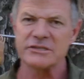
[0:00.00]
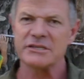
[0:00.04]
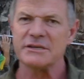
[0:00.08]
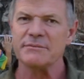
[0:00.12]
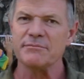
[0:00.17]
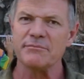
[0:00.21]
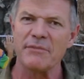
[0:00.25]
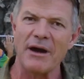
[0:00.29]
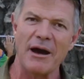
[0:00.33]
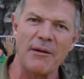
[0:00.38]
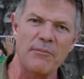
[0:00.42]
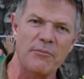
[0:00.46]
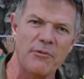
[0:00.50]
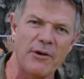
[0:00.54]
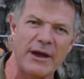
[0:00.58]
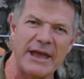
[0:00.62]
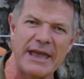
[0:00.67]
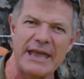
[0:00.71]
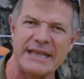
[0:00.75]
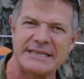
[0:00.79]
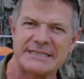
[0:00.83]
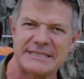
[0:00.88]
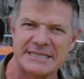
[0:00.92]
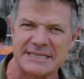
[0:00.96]

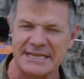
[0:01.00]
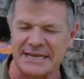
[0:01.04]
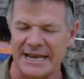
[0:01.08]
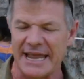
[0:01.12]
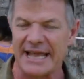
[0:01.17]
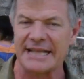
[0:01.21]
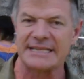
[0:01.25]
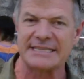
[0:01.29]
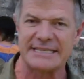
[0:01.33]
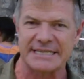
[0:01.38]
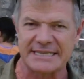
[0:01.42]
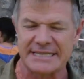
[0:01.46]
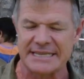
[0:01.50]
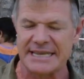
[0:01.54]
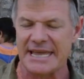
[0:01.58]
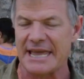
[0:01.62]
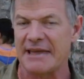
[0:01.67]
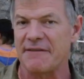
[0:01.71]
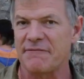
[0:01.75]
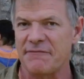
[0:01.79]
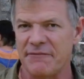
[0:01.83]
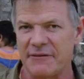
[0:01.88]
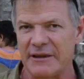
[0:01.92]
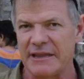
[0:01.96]
Zimbabwe selected
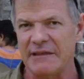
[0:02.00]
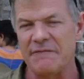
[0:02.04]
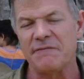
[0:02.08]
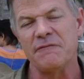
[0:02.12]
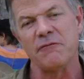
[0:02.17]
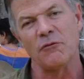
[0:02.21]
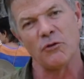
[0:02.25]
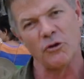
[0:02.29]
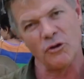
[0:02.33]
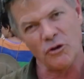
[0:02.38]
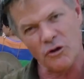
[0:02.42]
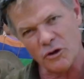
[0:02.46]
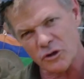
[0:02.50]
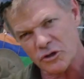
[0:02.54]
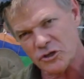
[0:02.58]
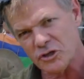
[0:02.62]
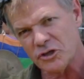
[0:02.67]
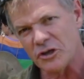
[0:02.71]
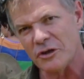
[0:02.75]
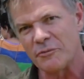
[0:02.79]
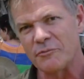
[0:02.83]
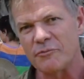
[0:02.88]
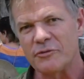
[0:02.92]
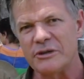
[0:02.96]
carefully for
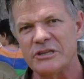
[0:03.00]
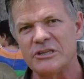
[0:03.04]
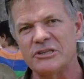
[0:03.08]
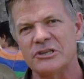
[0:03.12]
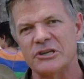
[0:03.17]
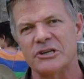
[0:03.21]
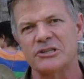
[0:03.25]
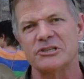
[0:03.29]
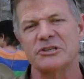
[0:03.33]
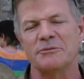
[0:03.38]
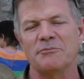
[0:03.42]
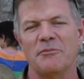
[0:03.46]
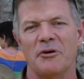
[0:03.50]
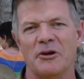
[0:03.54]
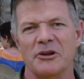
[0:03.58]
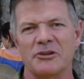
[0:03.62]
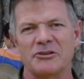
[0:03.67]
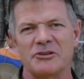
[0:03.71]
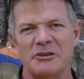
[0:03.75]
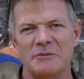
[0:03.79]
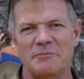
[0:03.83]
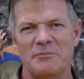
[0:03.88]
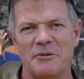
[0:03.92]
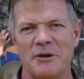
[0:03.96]
long-term research and
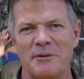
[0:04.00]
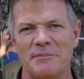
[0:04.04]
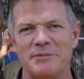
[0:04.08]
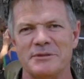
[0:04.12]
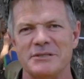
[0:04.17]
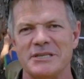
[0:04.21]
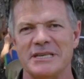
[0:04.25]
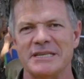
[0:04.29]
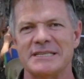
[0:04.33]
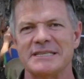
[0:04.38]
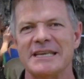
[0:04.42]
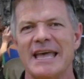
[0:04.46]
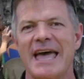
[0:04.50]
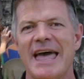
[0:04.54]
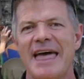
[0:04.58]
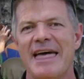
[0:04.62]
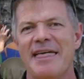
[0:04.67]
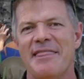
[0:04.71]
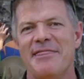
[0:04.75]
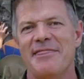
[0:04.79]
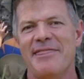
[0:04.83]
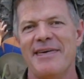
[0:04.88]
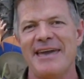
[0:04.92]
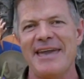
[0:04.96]
monitoring purposes
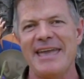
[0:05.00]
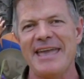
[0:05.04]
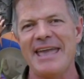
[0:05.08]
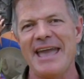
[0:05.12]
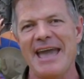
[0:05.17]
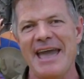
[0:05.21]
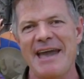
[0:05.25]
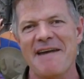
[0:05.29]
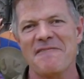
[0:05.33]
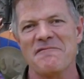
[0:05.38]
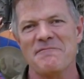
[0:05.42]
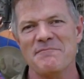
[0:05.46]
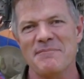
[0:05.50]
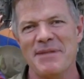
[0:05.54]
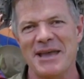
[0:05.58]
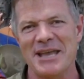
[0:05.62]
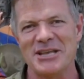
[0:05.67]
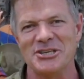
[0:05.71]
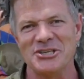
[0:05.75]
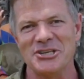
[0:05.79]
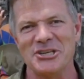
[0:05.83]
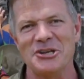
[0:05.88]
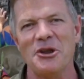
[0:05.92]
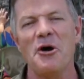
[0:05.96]
they have
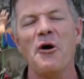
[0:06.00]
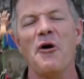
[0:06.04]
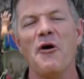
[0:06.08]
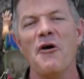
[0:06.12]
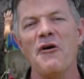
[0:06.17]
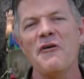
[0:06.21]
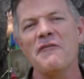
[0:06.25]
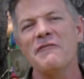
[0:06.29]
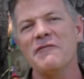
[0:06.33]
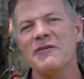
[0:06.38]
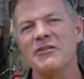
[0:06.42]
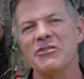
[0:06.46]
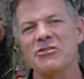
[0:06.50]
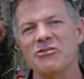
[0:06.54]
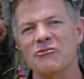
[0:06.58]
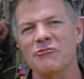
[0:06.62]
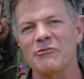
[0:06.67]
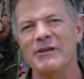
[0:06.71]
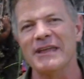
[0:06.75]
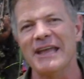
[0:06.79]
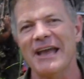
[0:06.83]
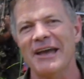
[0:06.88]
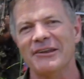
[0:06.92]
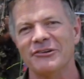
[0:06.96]
measured over
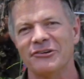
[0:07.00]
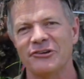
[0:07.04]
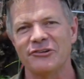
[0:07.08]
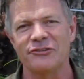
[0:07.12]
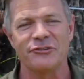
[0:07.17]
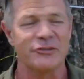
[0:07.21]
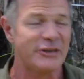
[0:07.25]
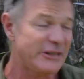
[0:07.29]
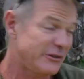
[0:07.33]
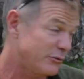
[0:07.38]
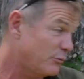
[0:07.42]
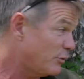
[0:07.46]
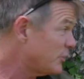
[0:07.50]
300 trees.